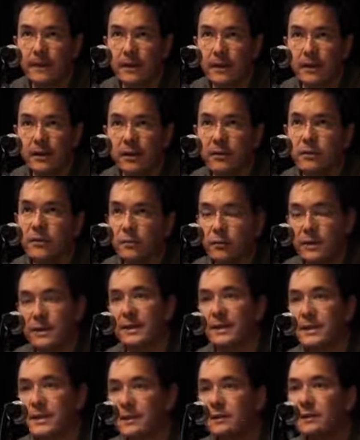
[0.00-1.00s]
And I was
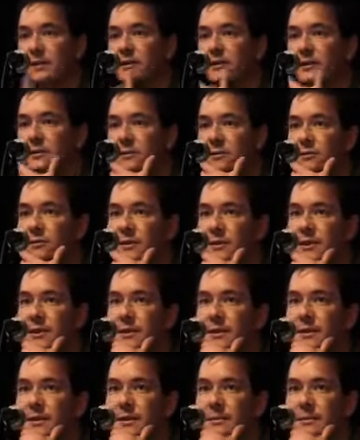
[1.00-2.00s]
reading a lot. I was
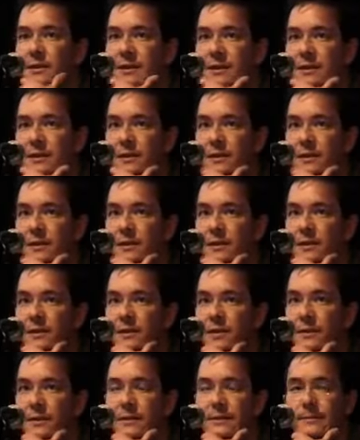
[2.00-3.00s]
reading a lot
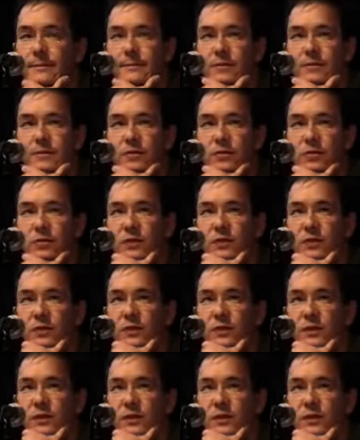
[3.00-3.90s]
of short